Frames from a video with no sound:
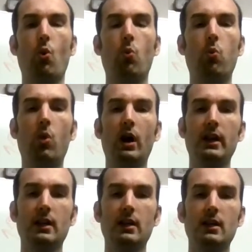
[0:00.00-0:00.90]

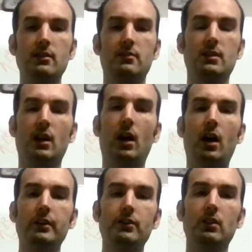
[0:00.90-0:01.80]
what is the
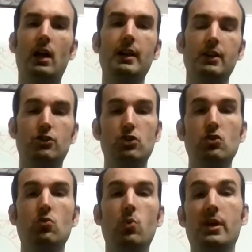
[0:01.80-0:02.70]
underlying
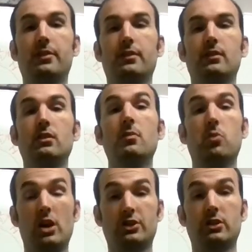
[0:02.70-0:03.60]
issue with
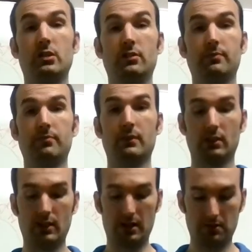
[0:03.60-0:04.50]
depression,
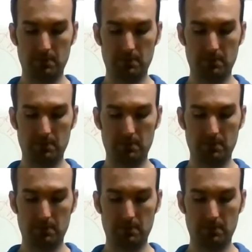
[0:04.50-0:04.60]
okay?